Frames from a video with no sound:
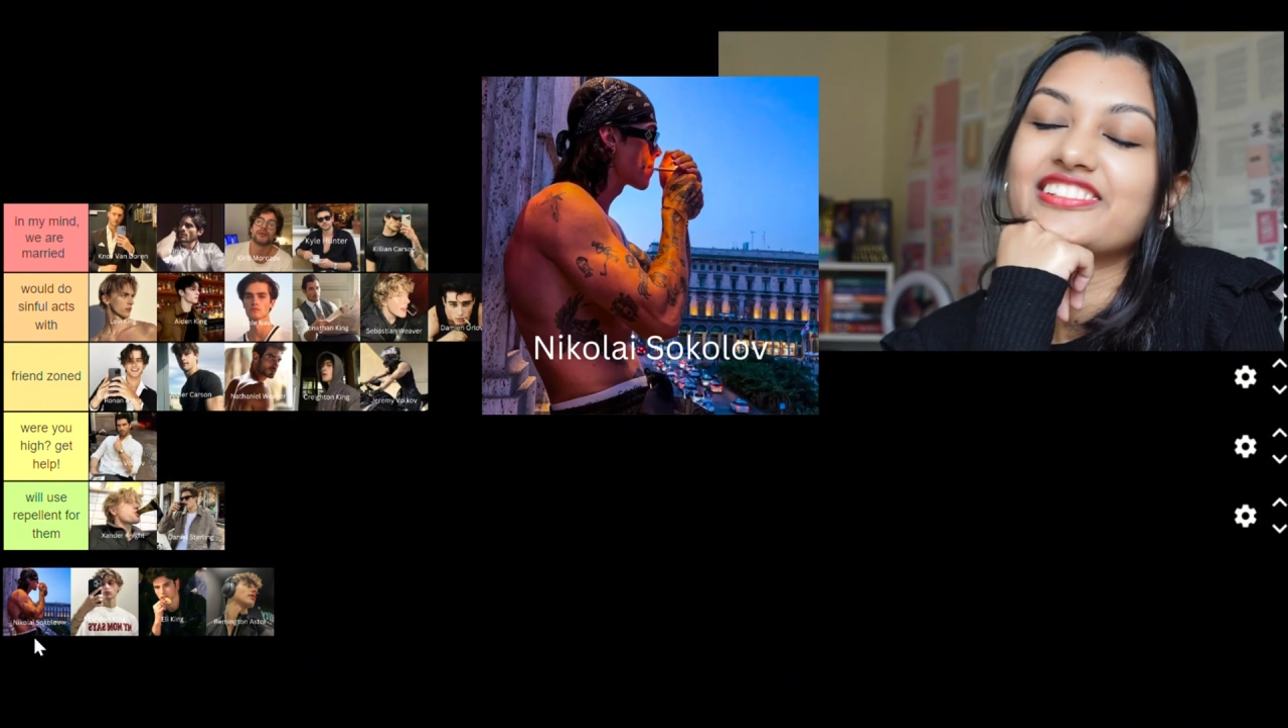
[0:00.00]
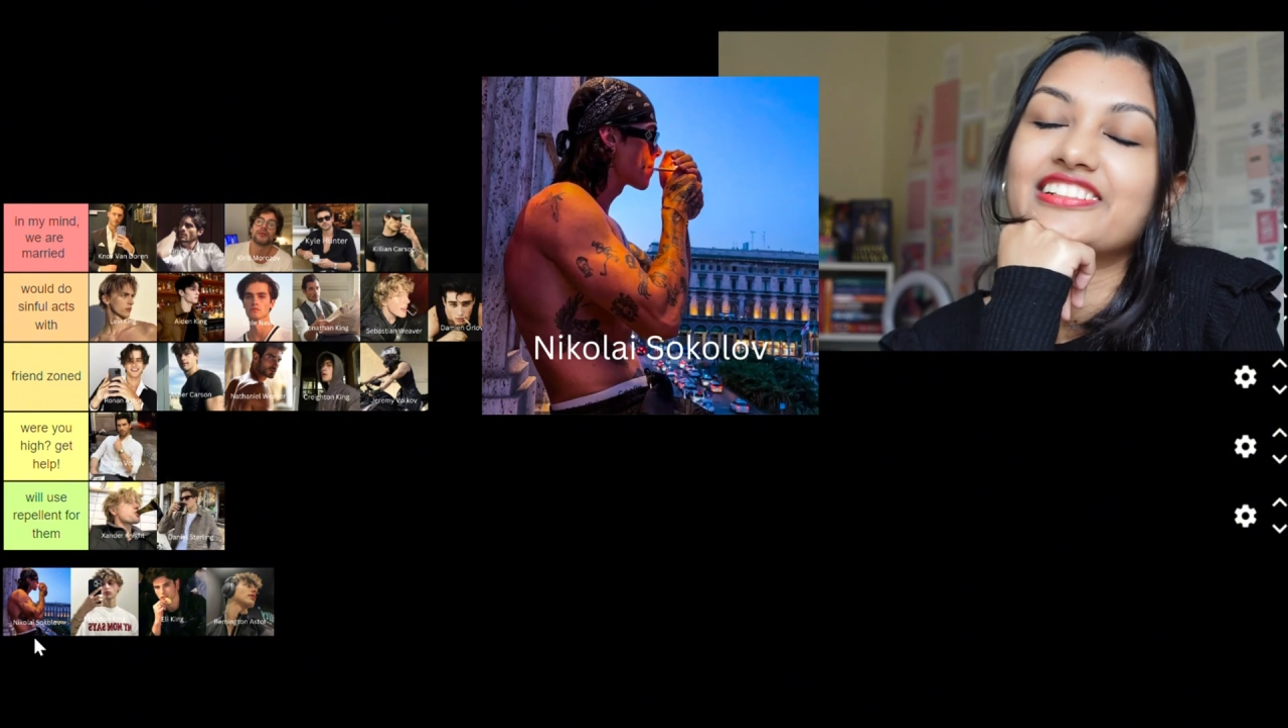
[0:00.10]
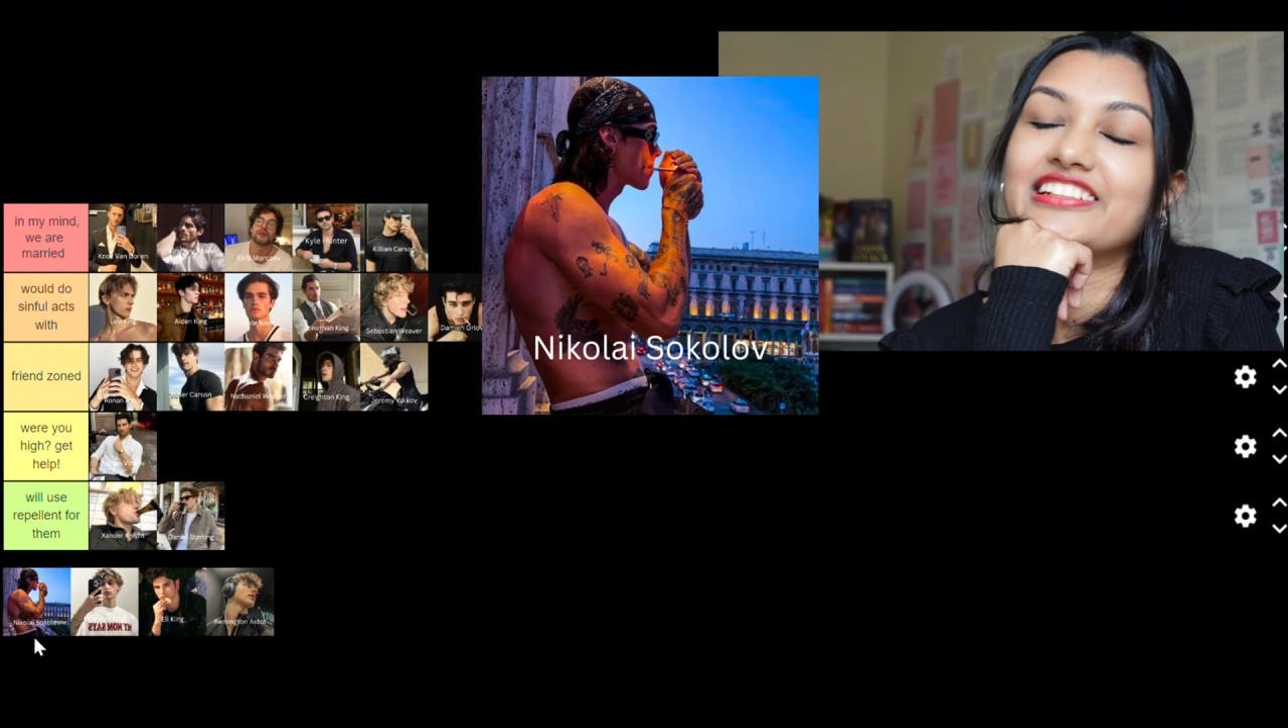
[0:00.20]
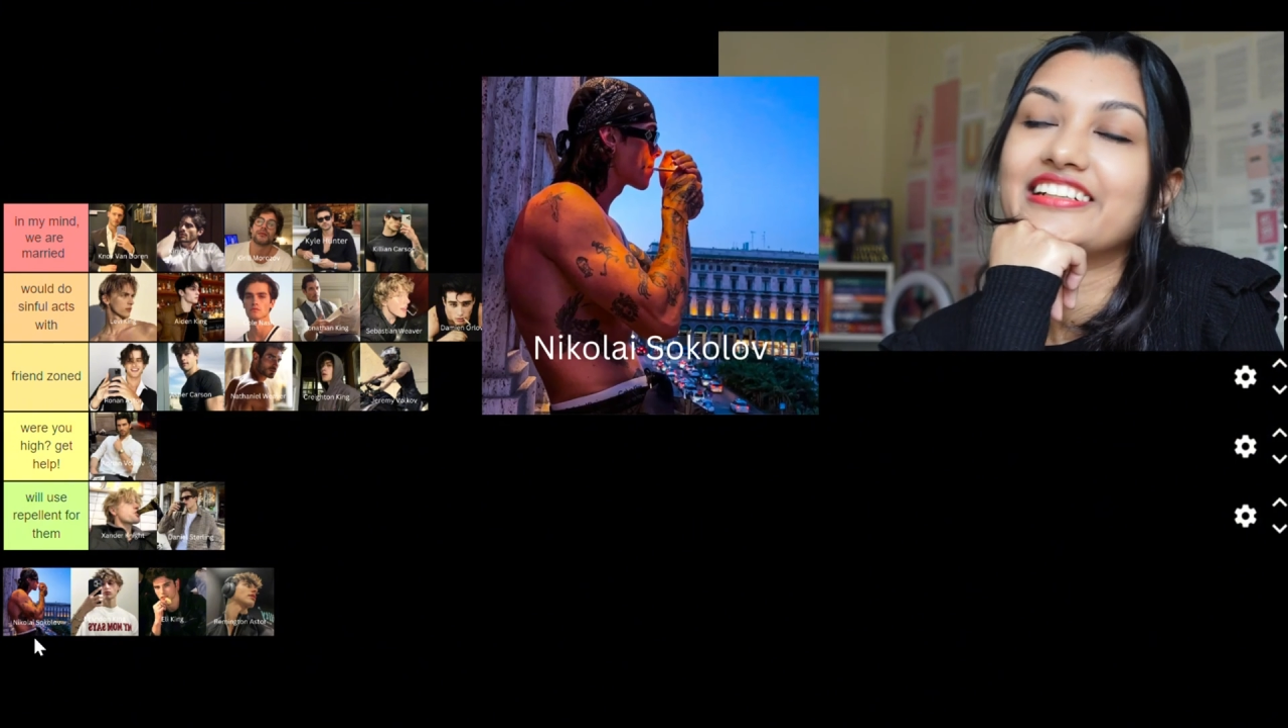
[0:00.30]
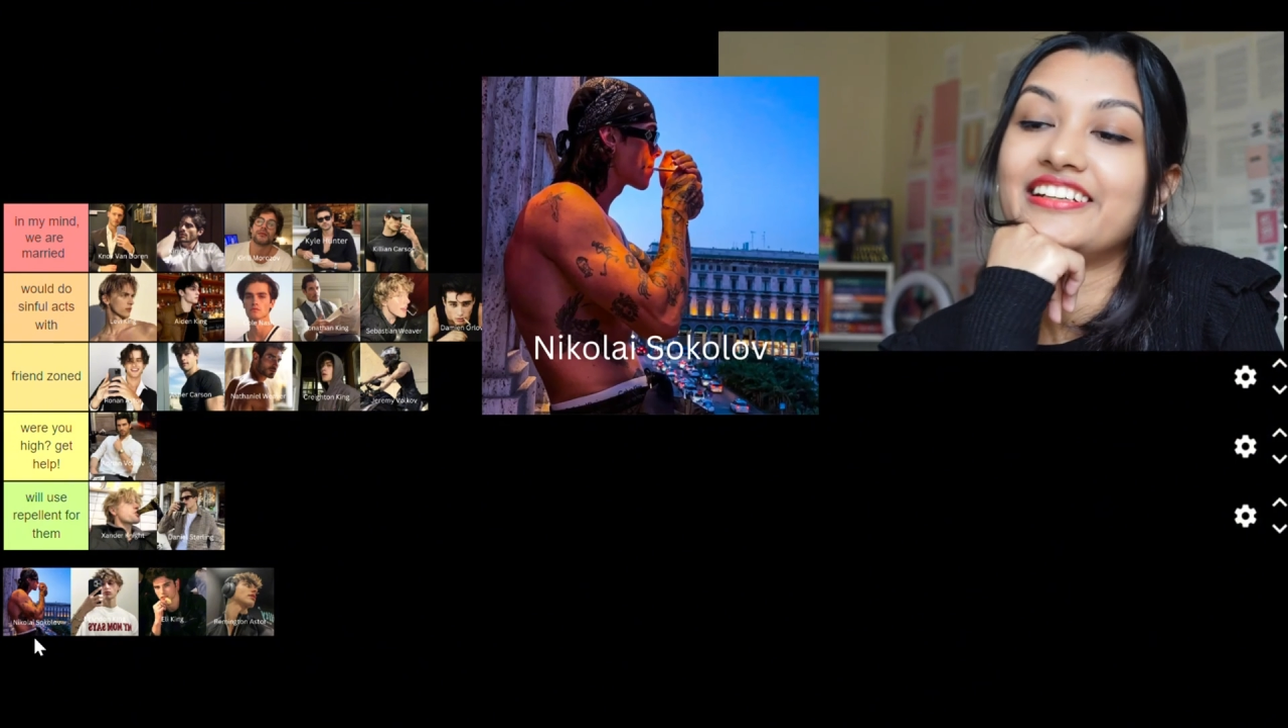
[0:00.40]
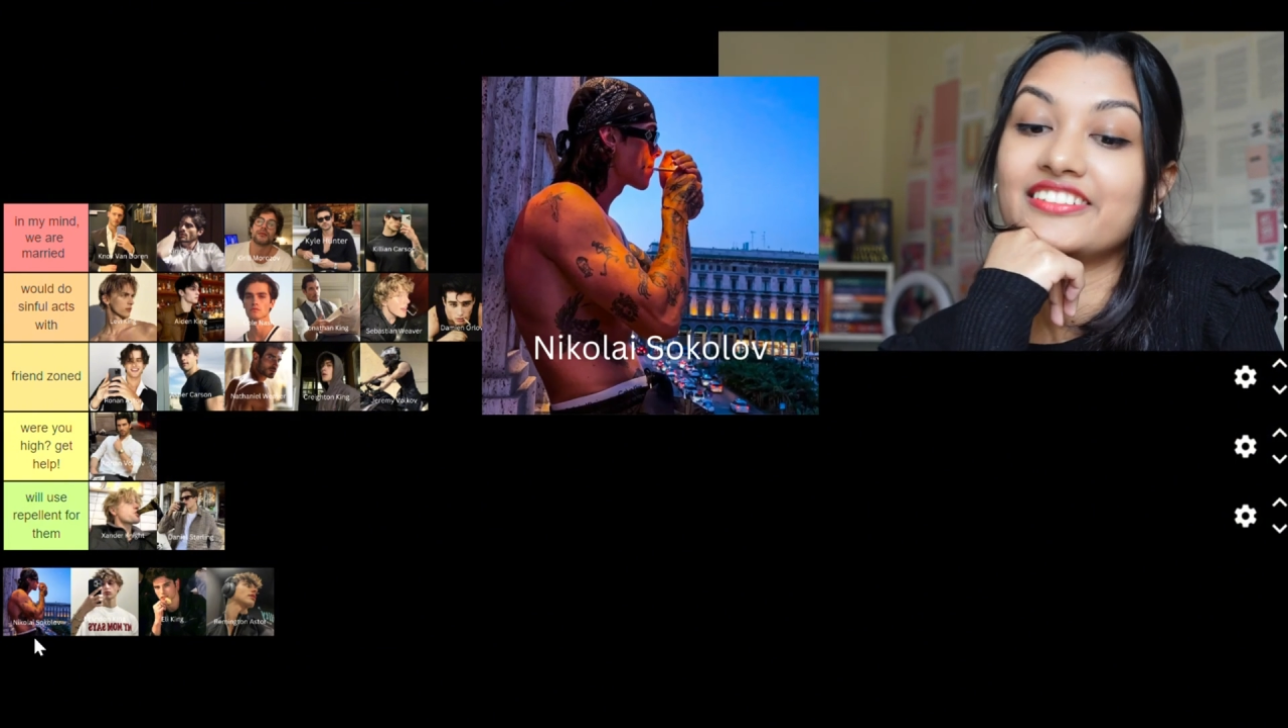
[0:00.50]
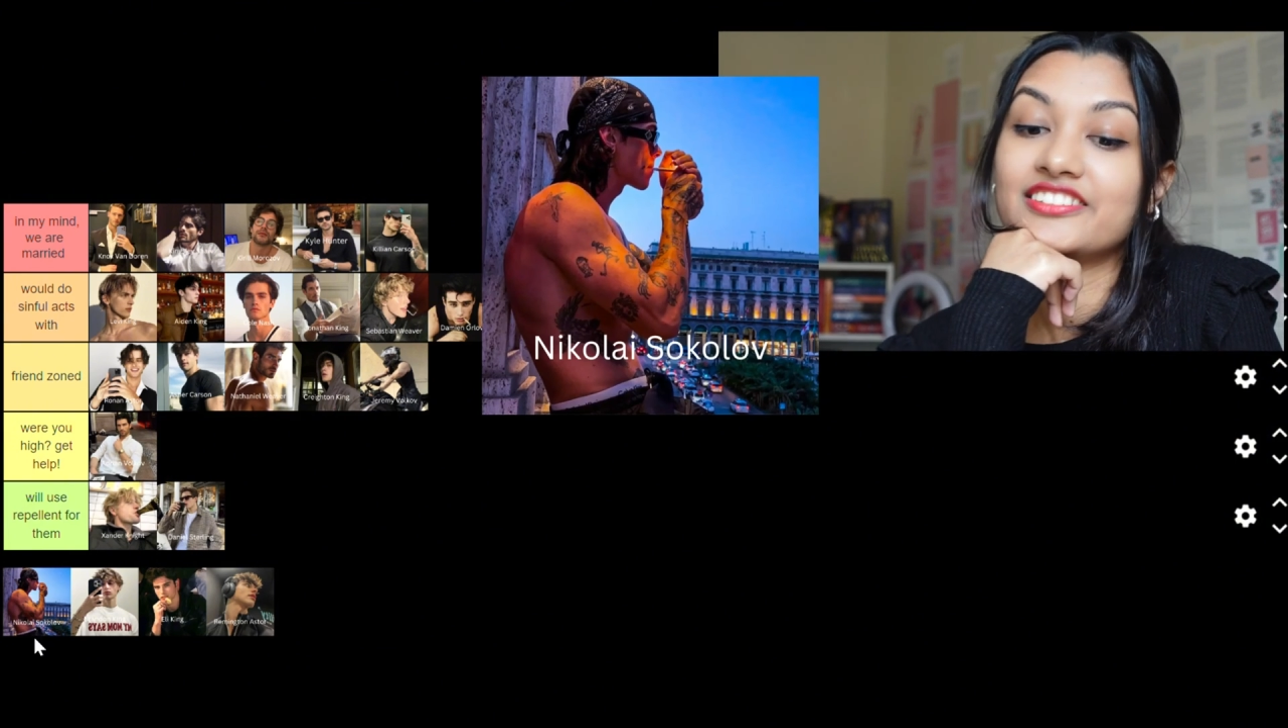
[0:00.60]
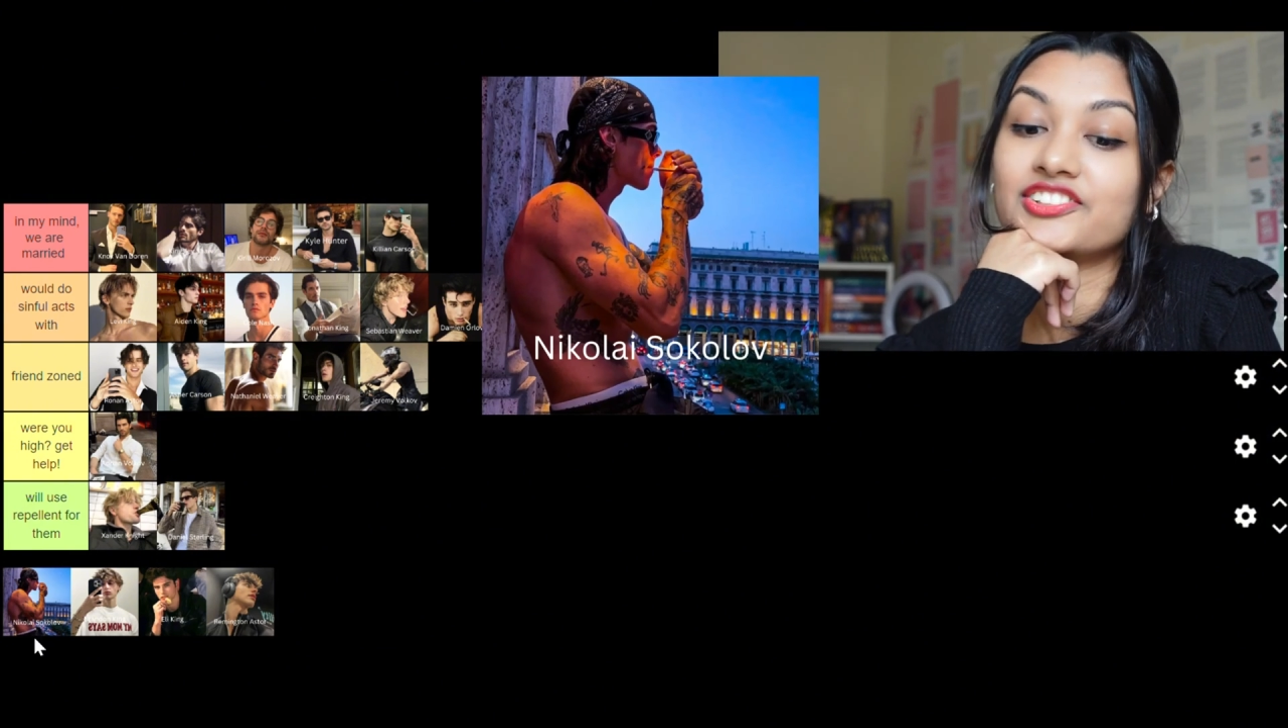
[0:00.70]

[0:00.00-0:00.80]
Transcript: another